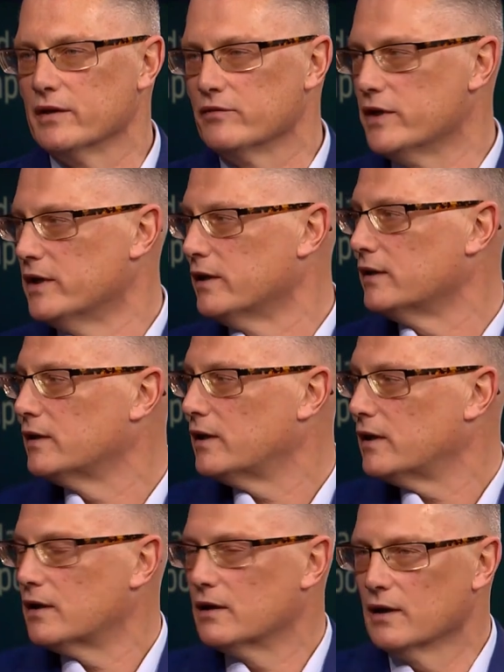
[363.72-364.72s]
of the
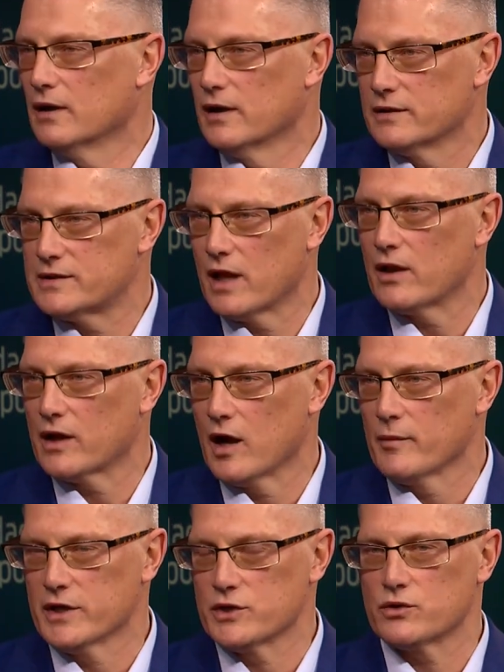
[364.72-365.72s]

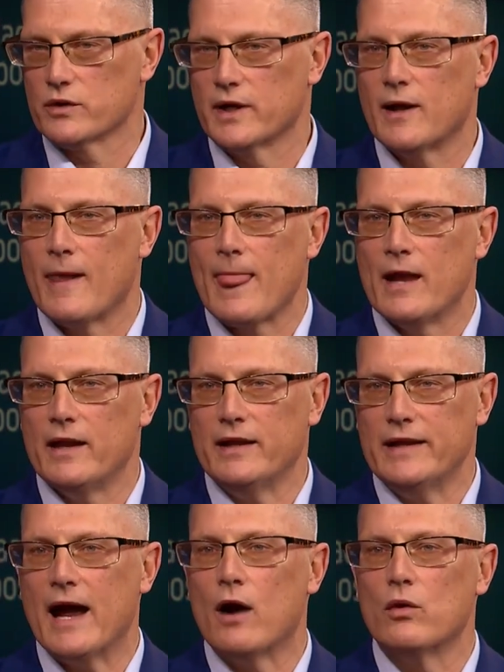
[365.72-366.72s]
telecom industry.
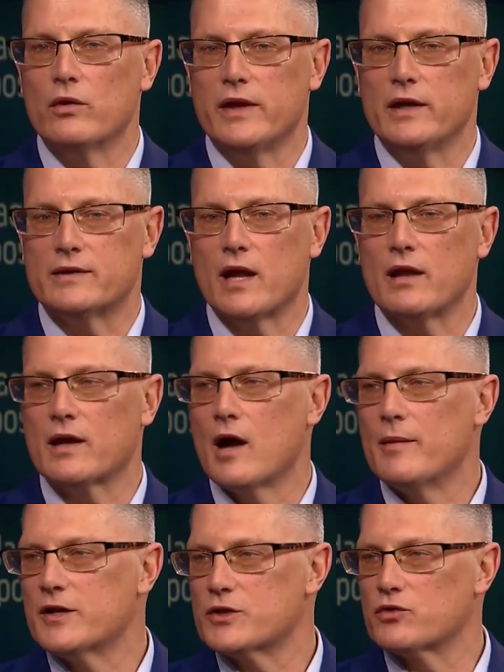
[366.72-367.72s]
Now, the
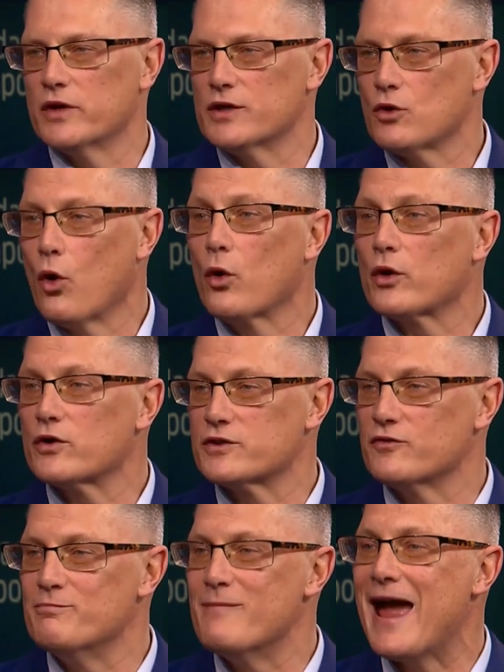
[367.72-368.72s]
telecom industry is orders
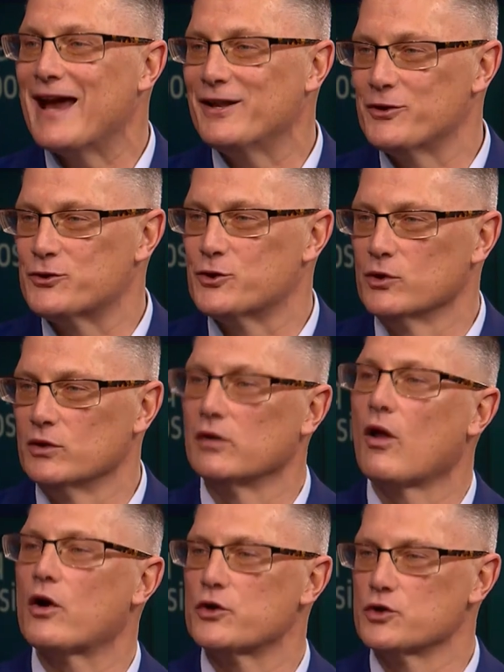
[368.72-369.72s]
of magnitude
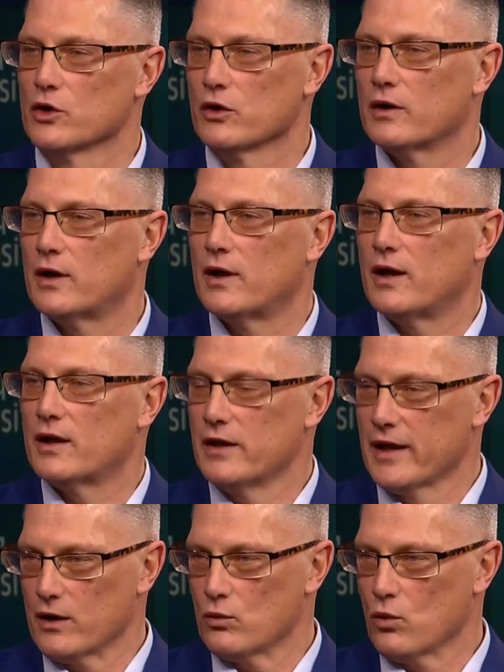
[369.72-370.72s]
larger
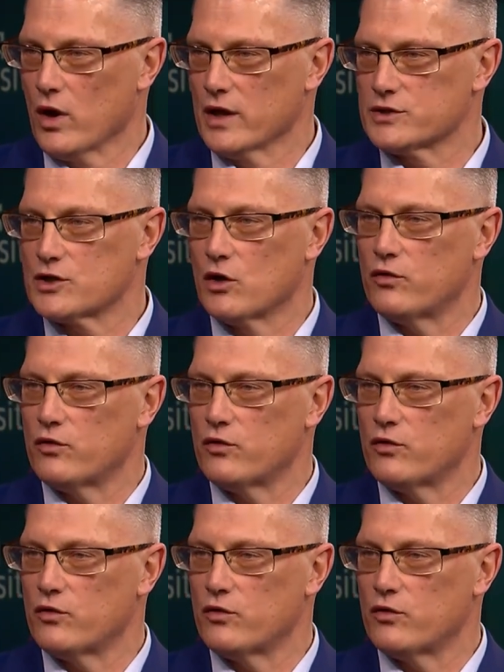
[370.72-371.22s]
than it was. So